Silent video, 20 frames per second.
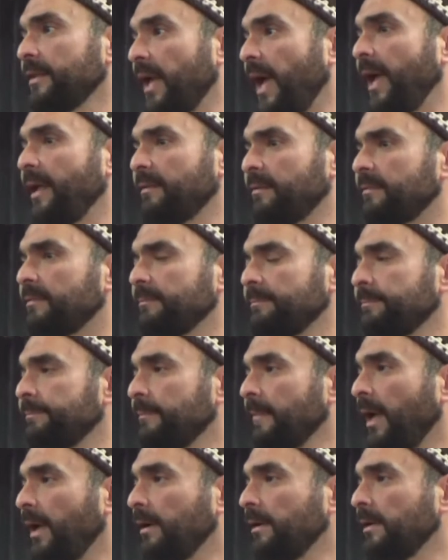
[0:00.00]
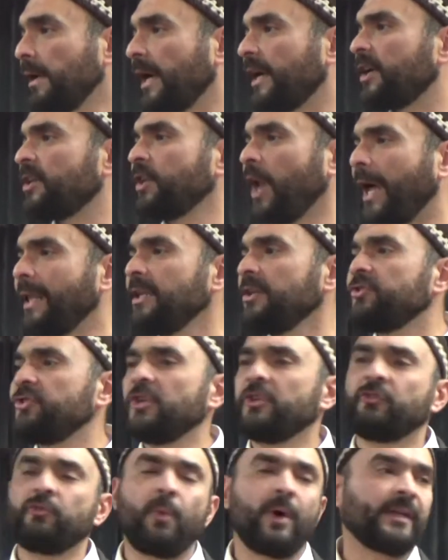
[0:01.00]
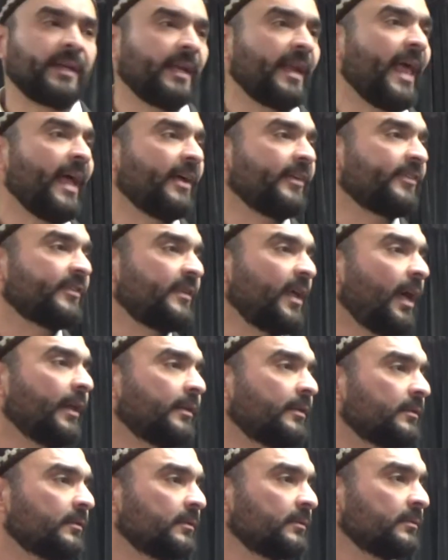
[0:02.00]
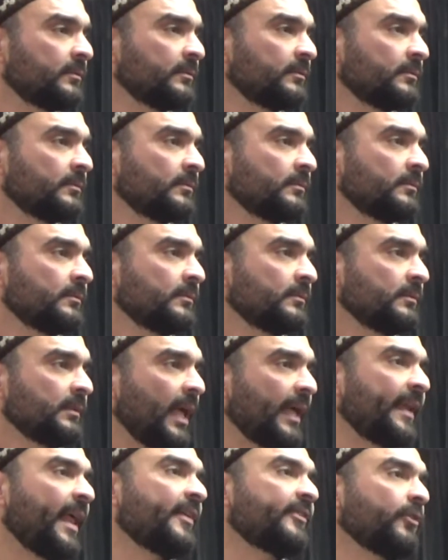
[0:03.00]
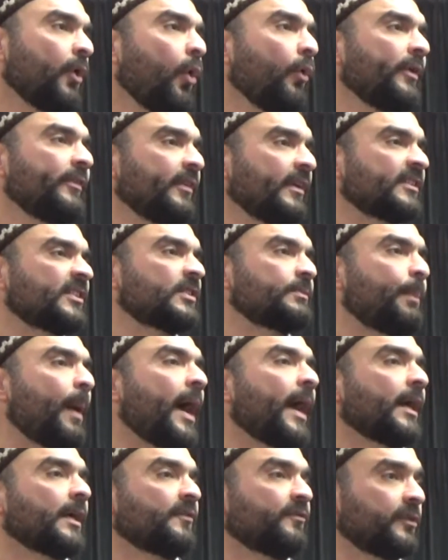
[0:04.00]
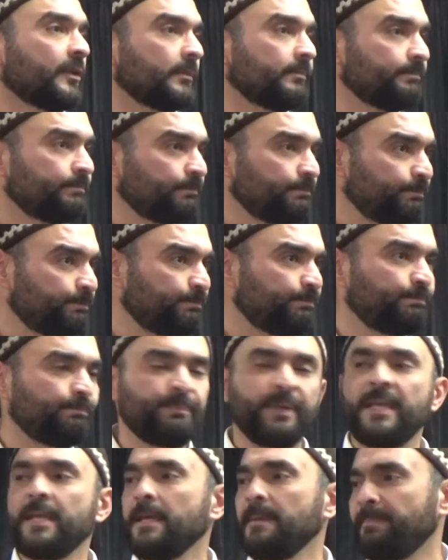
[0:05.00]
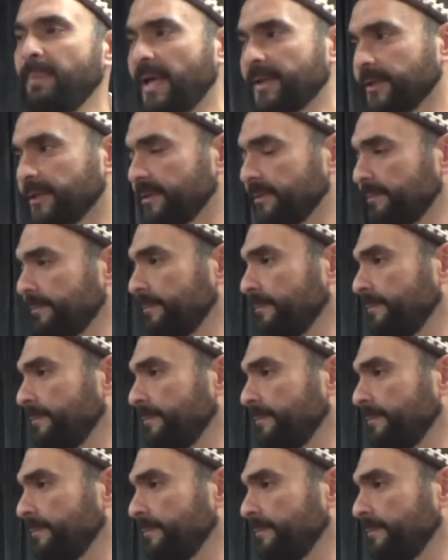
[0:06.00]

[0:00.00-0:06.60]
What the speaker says: that acknowledges what it has done and has always aspired for being better.